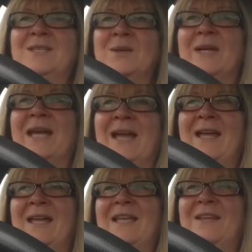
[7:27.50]
so
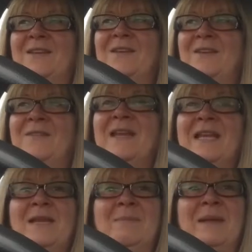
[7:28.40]

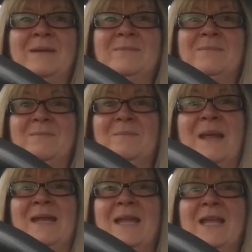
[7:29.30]
feeling
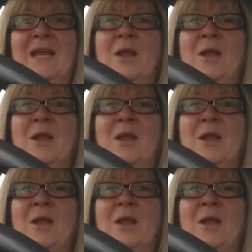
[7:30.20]
a